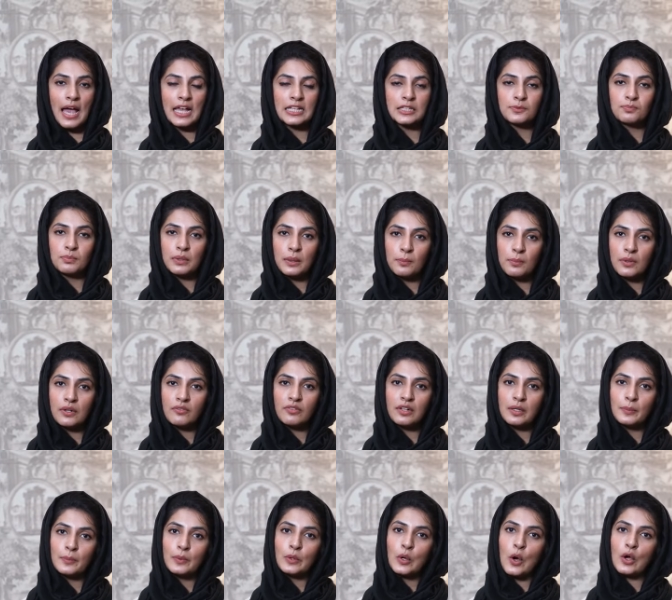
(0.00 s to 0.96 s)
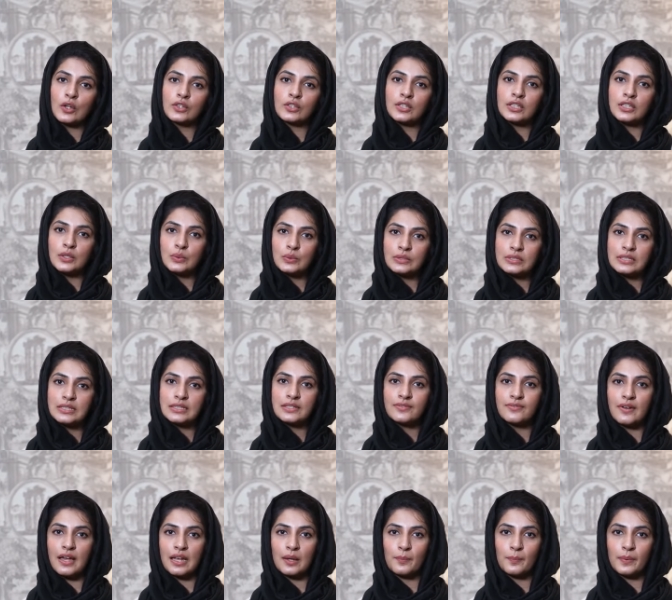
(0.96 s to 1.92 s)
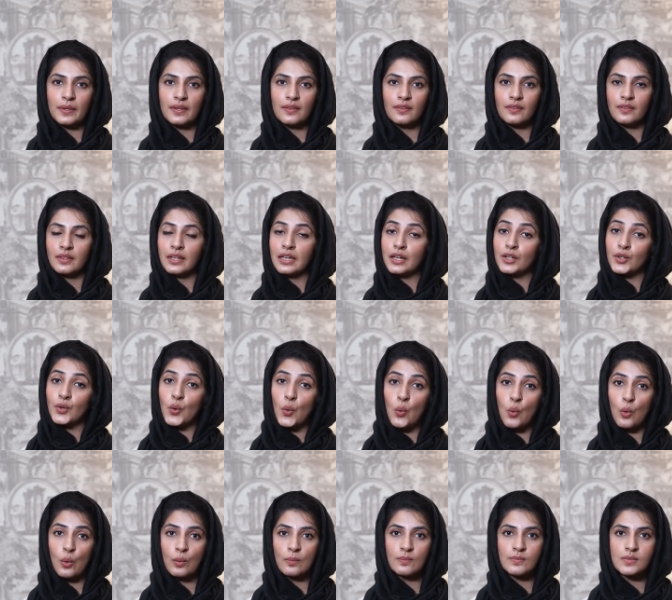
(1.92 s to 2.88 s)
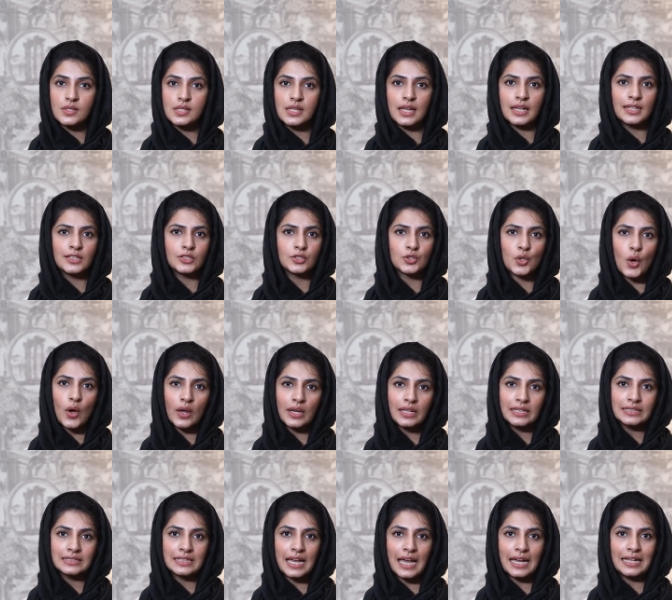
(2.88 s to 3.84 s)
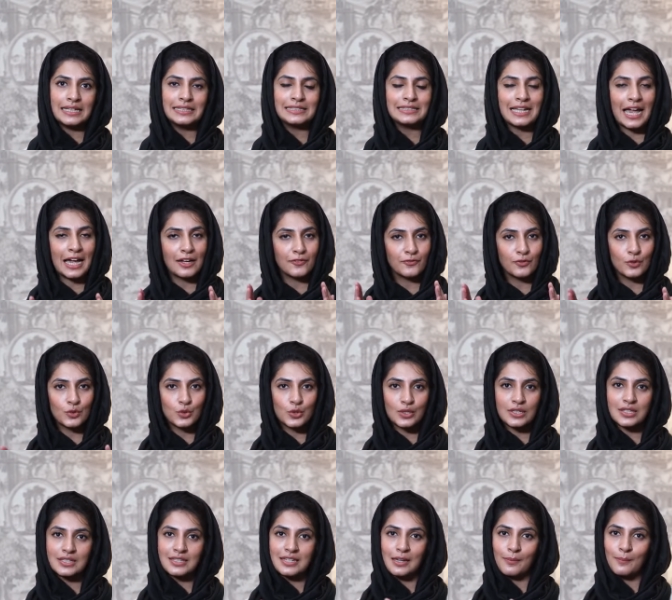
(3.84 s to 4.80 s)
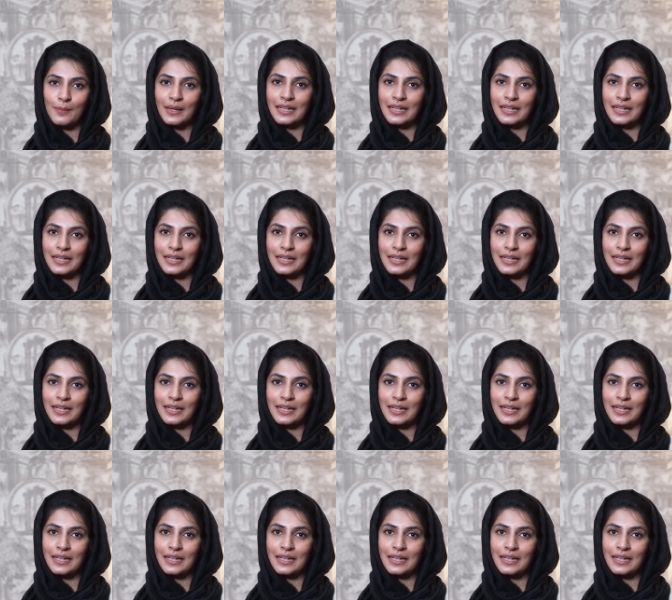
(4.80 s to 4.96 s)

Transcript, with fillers: as people will be continuously developing their homes, historic sites and futuristic